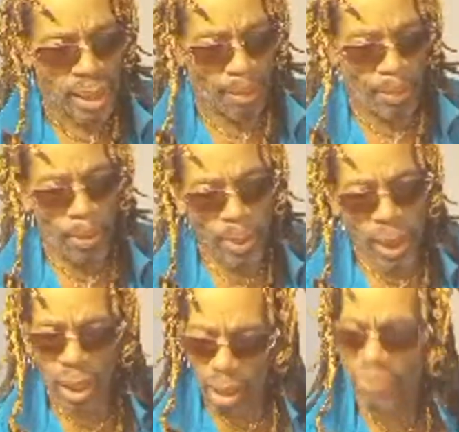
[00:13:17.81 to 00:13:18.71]
The people
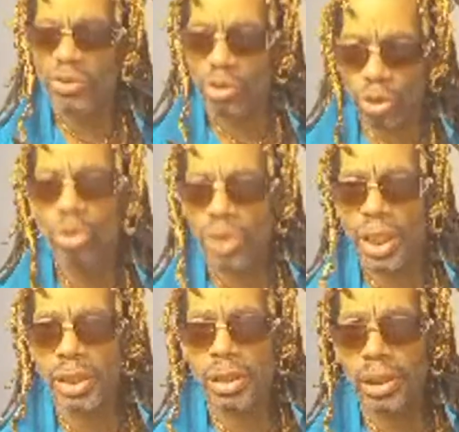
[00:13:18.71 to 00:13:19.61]
that love to do
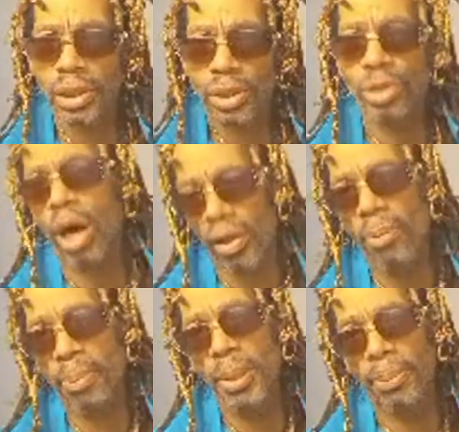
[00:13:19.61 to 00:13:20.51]
this to
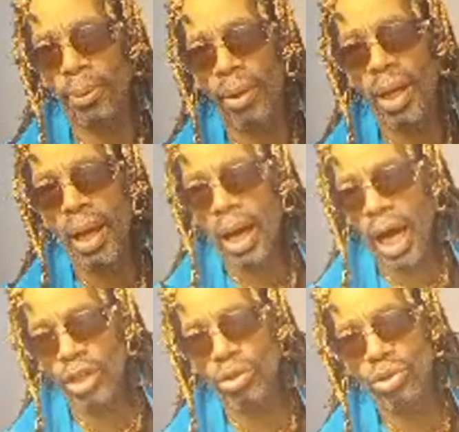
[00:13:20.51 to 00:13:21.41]
other people
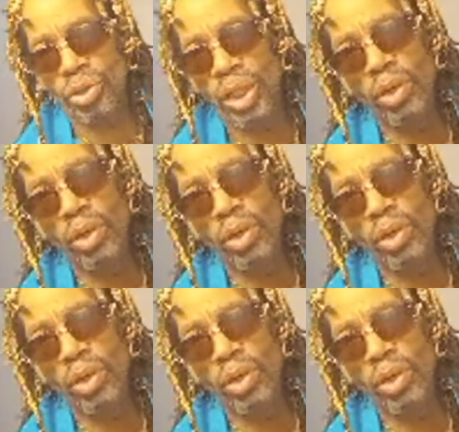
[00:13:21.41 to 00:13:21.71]
are usually